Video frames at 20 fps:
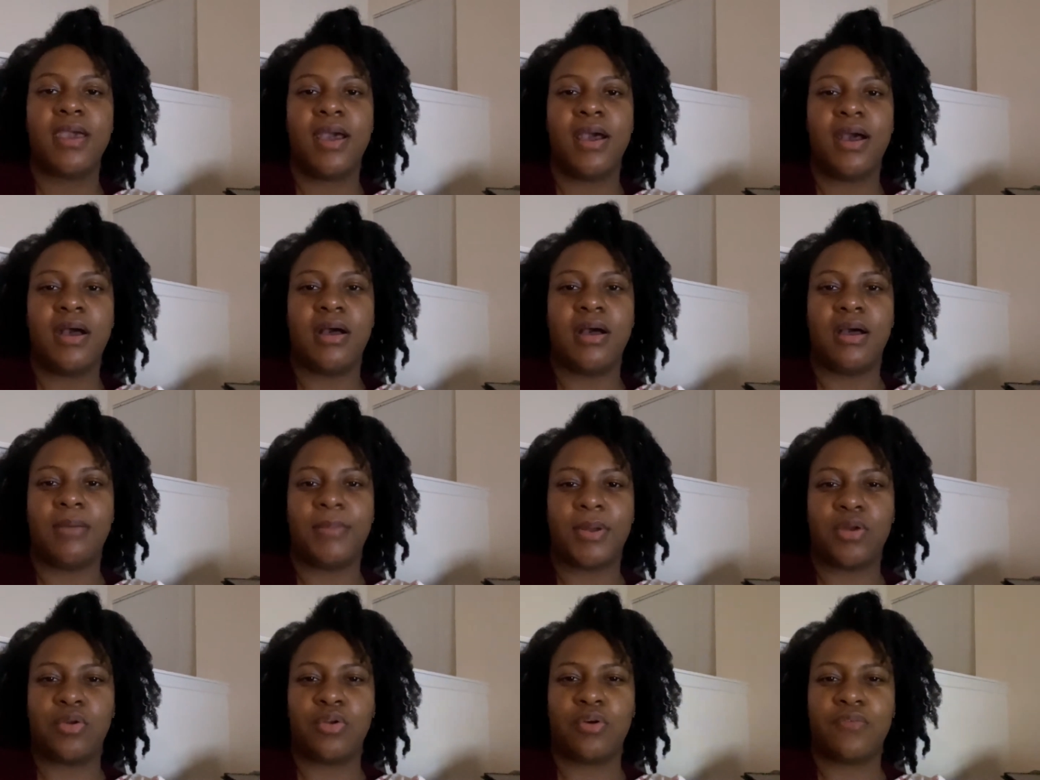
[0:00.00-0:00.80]
Um, I
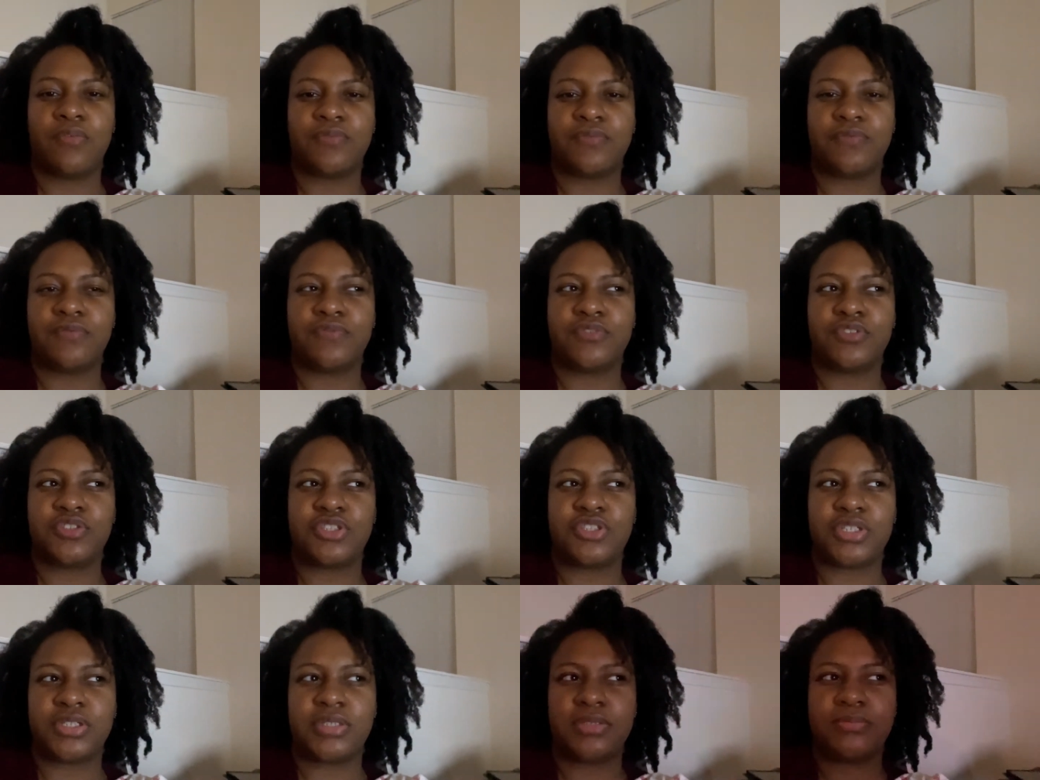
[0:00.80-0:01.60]
don't know if
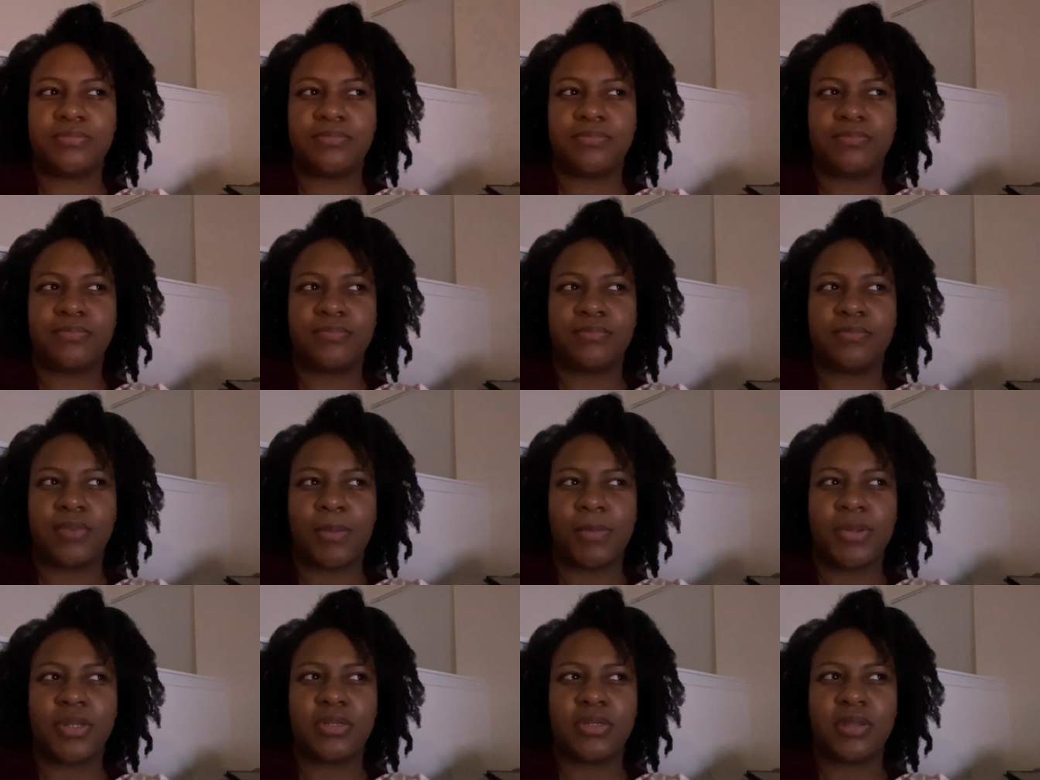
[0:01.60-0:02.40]
she, I
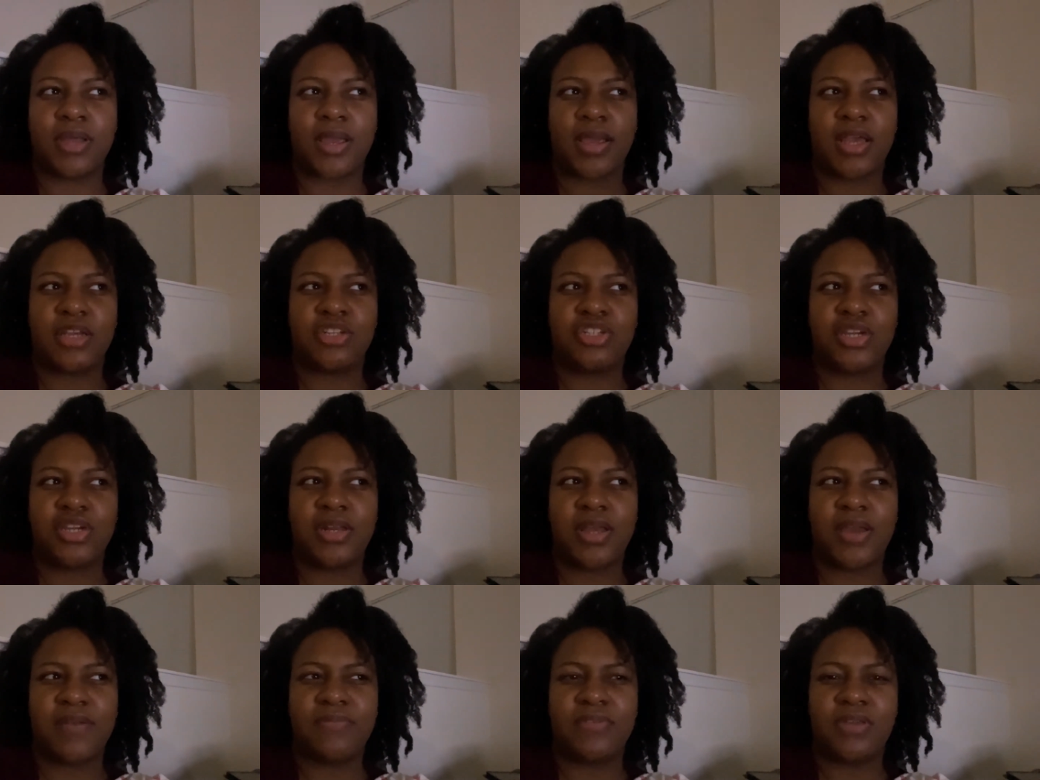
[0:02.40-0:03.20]
mean, I guess she can
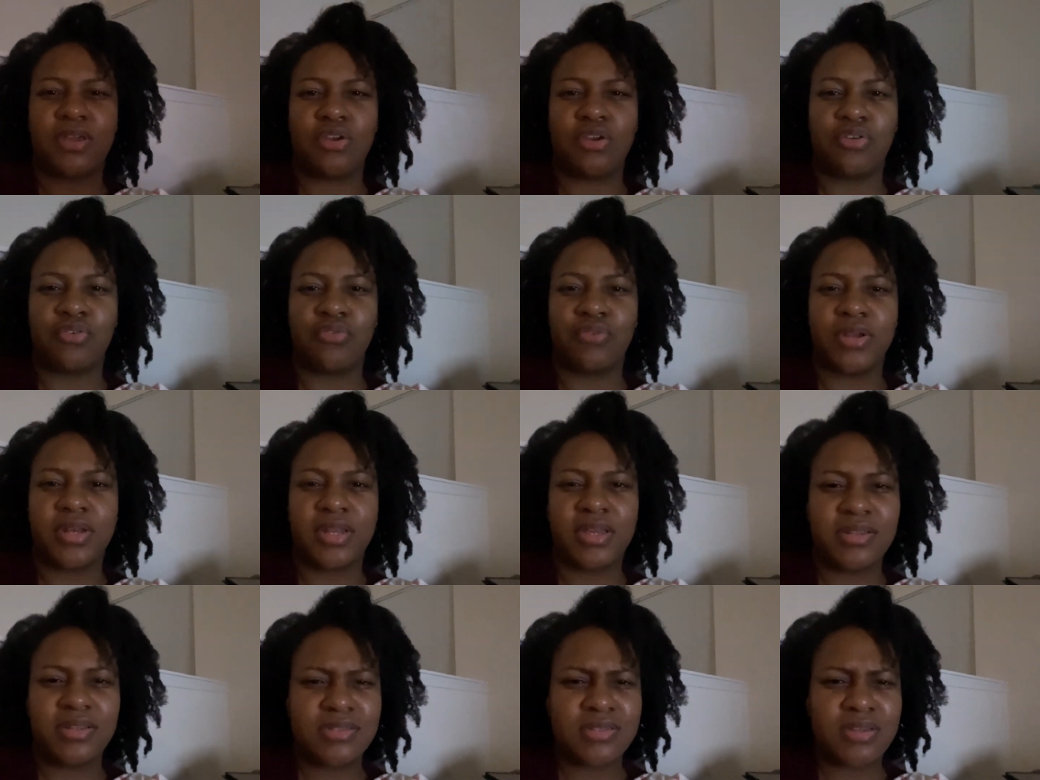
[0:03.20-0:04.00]
have the
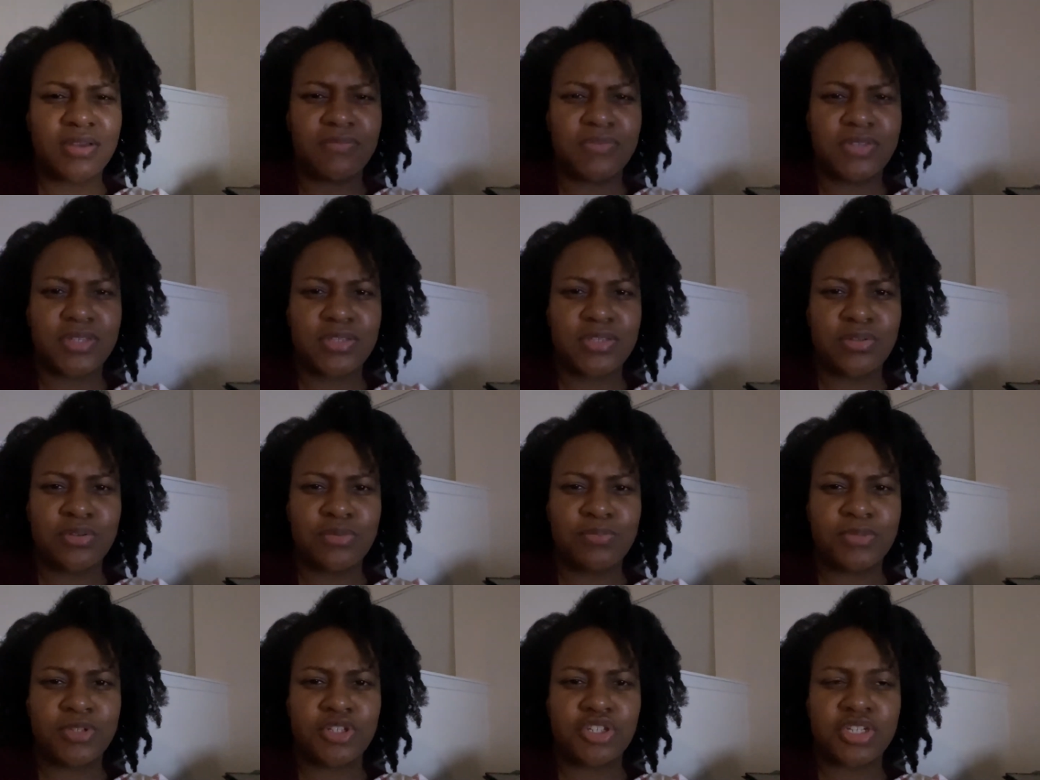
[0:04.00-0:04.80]
ingredients of the
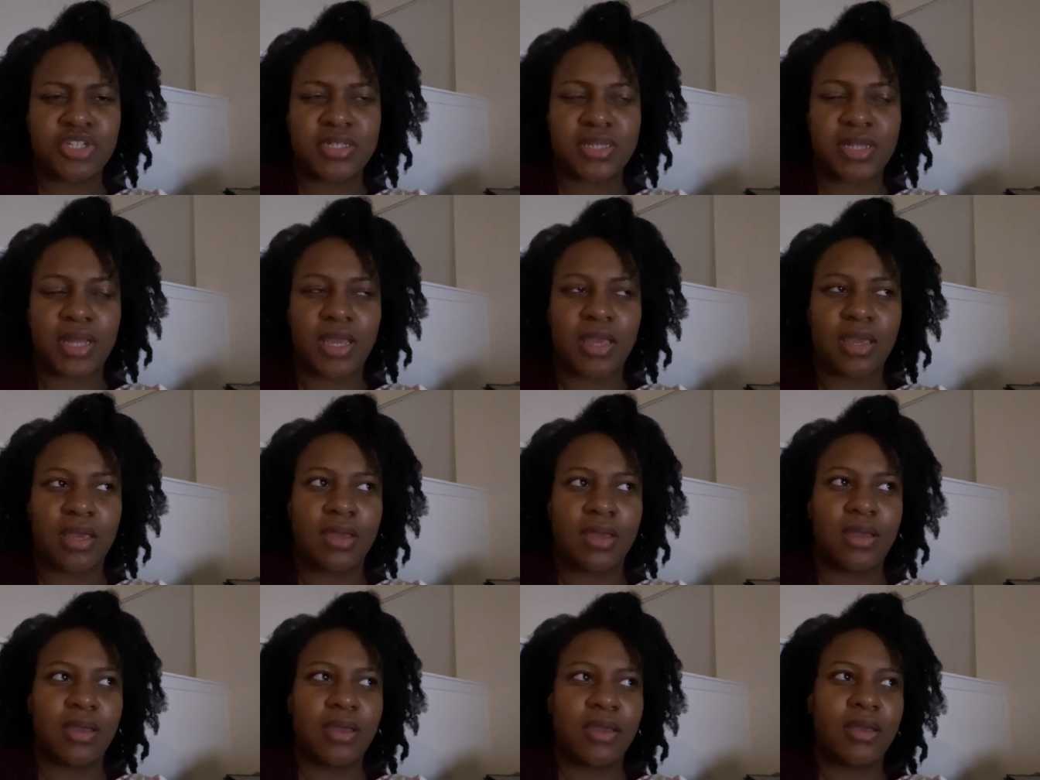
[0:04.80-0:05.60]
soup. It's just like
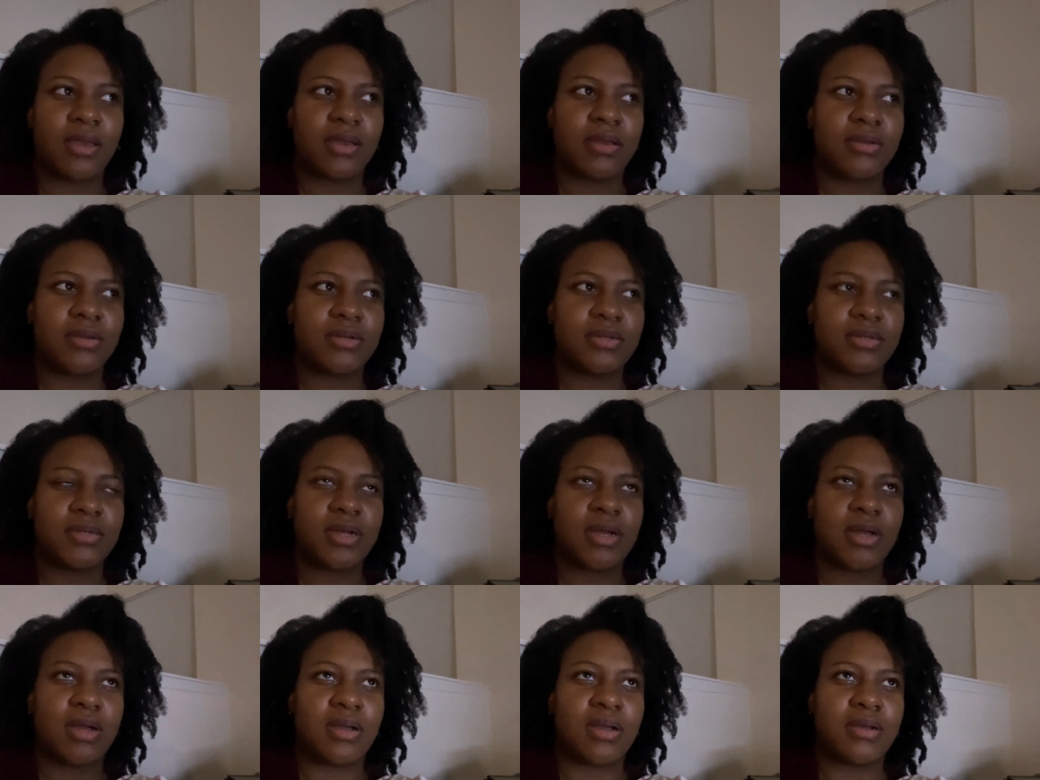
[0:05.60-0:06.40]

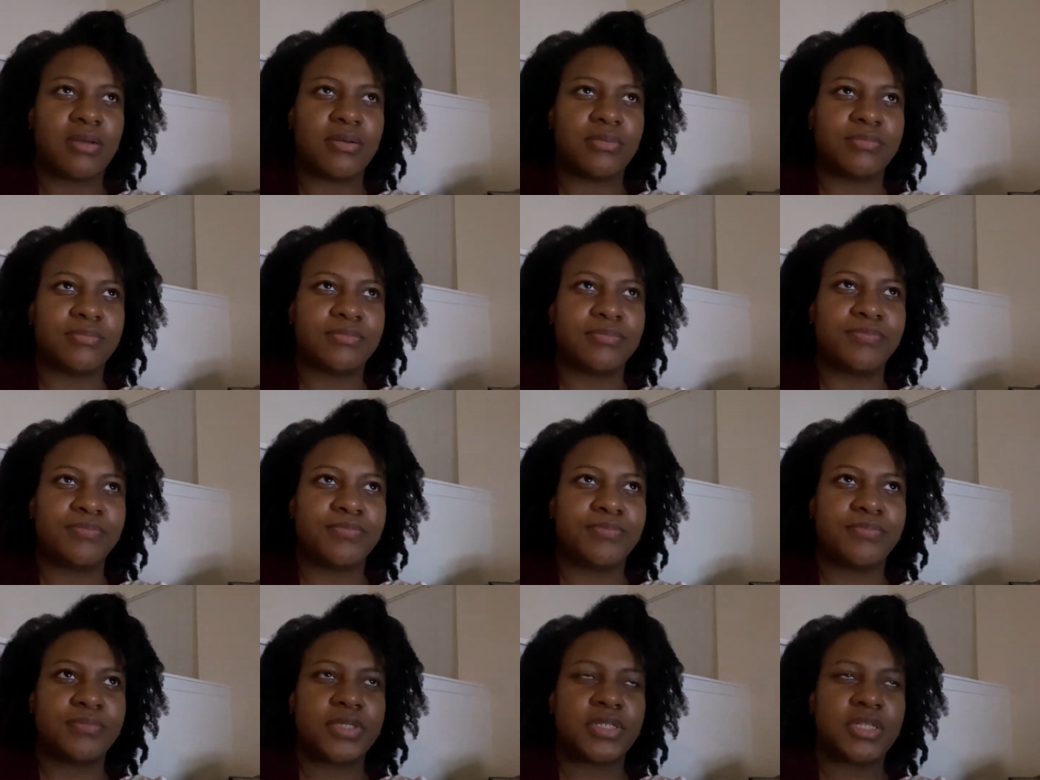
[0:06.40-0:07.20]
Um,
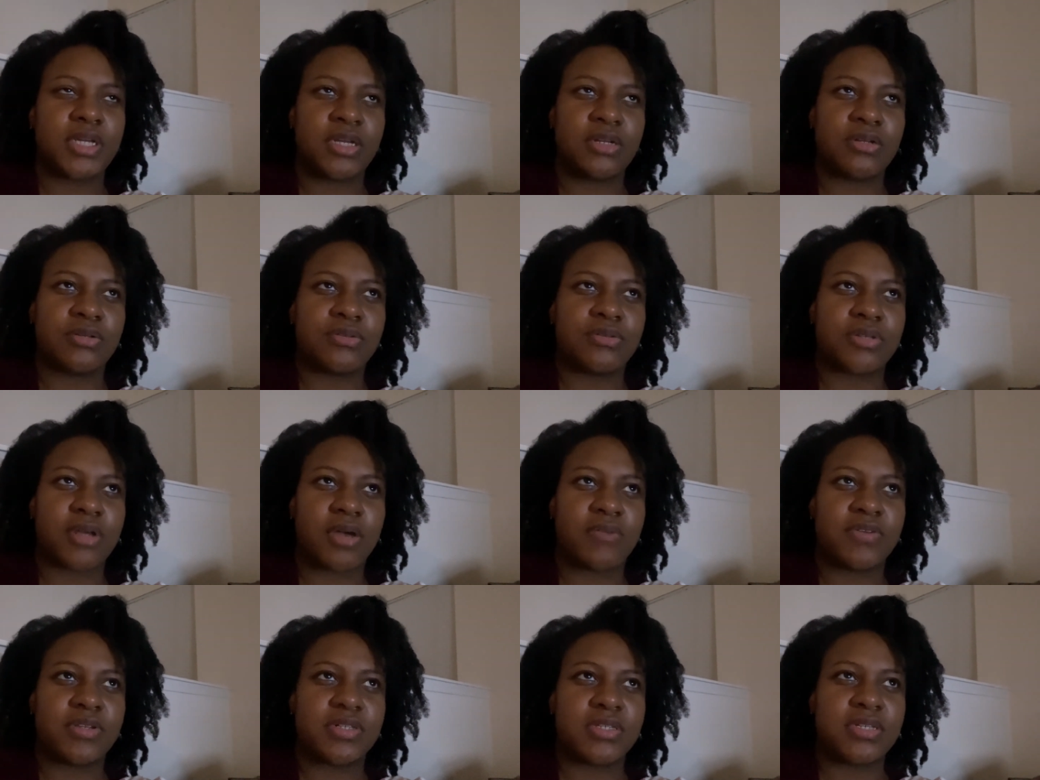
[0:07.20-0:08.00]
potatoes,
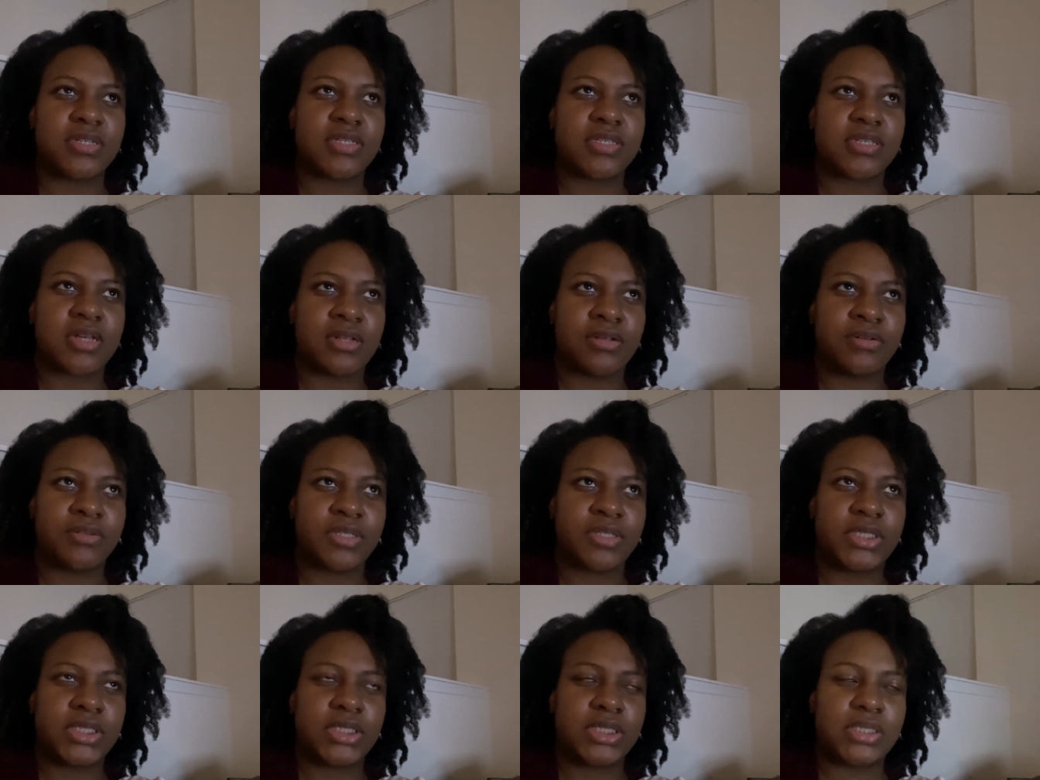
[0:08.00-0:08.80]
obviously celery,